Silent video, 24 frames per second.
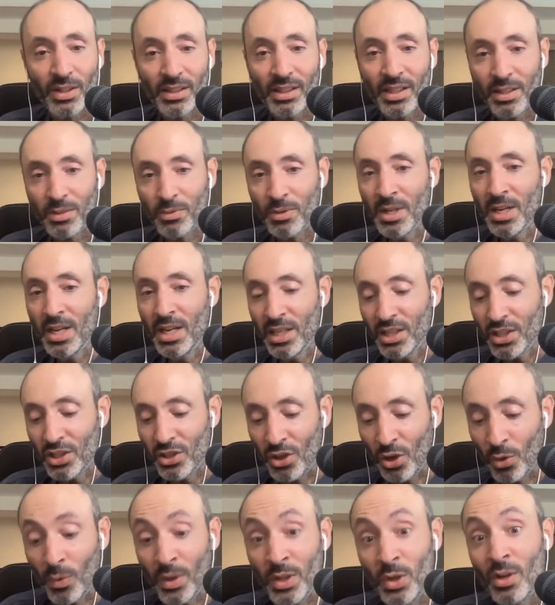Like, you
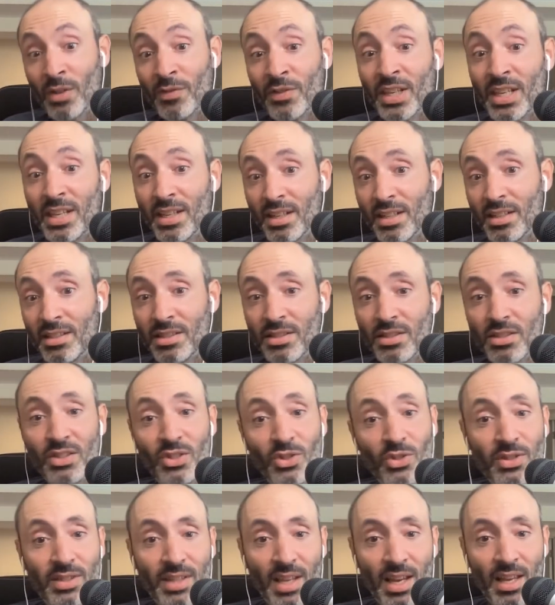know, when you have kids, you
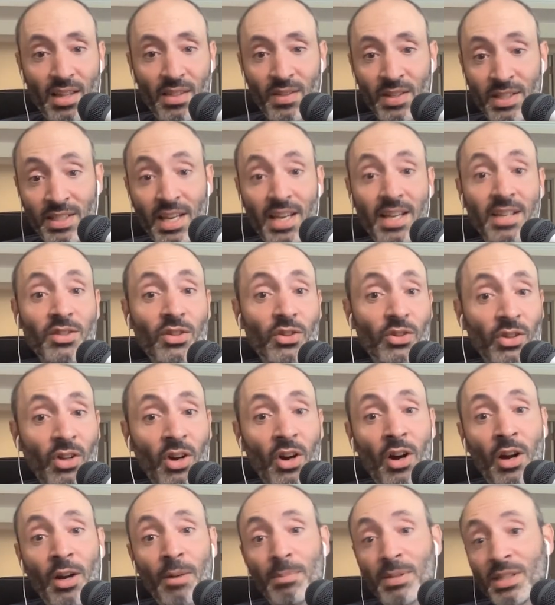say the days are
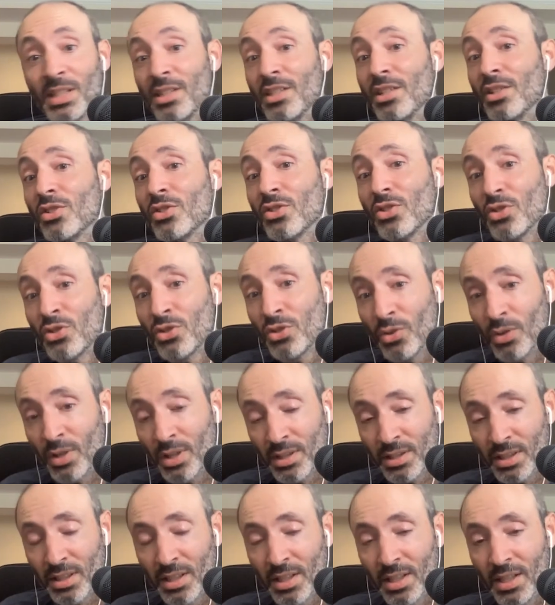long, but the years are
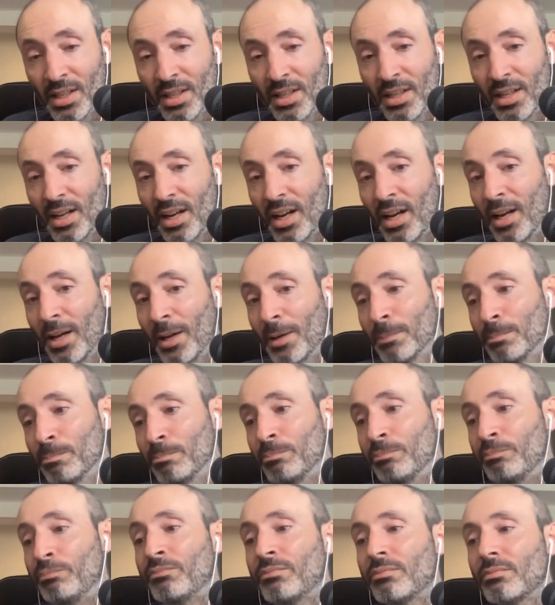short. Um,